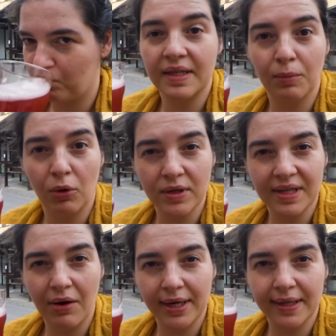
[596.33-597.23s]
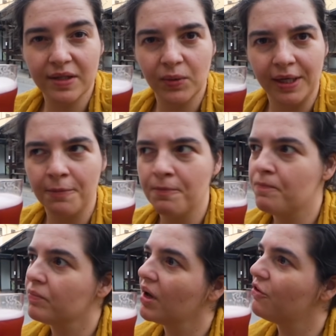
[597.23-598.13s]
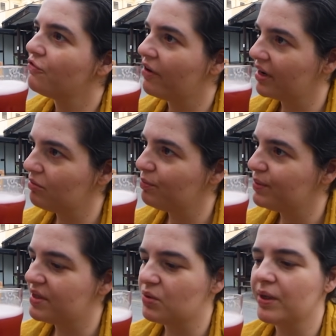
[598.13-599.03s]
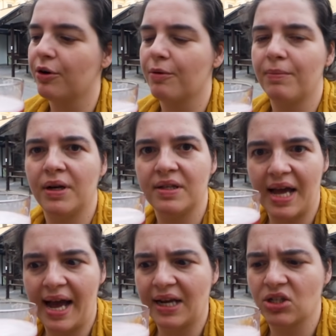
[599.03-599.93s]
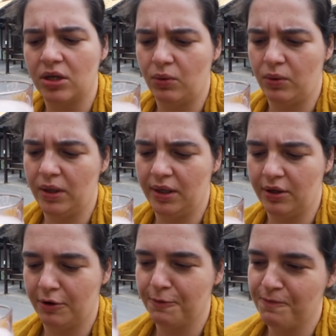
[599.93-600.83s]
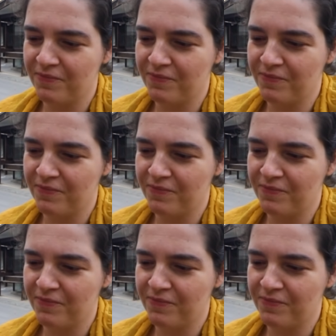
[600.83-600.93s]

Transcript: It's more sour than sweet. I thought it would be sweeter, but it's actually actually really good.